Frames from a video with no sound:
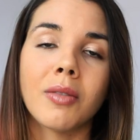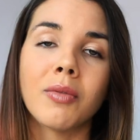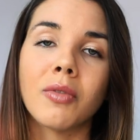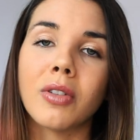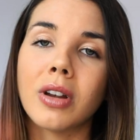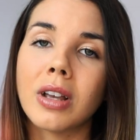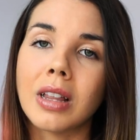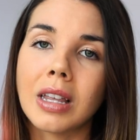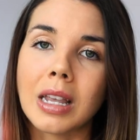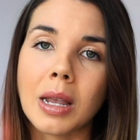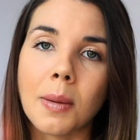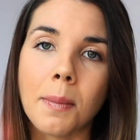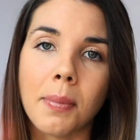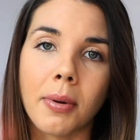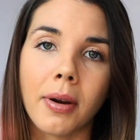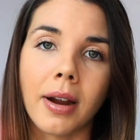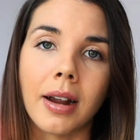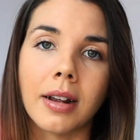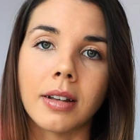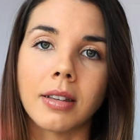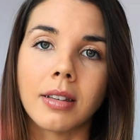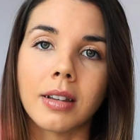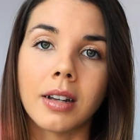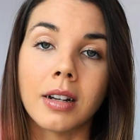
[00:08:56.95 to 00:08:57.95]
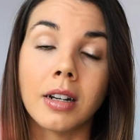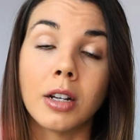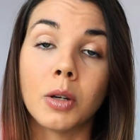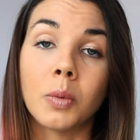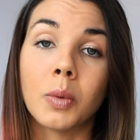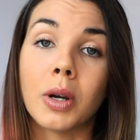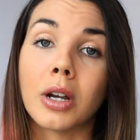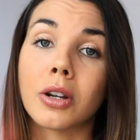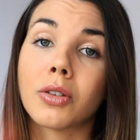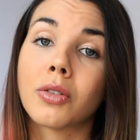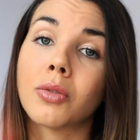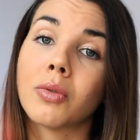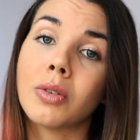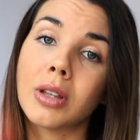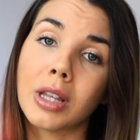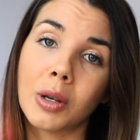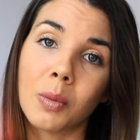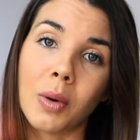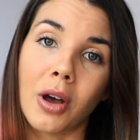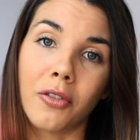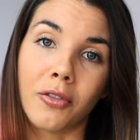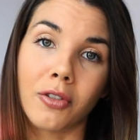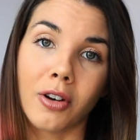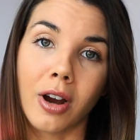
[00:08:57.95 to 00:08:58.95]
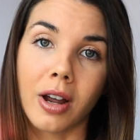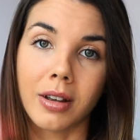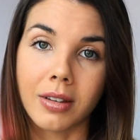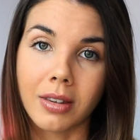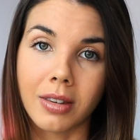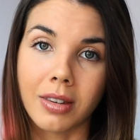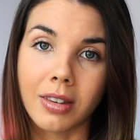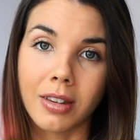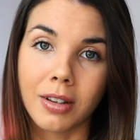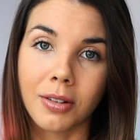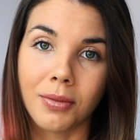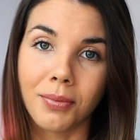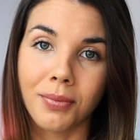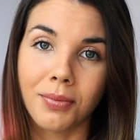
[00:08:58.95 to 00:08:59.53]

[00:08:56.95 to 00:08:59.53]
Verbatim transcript: I'm really impressed and it works really well for us.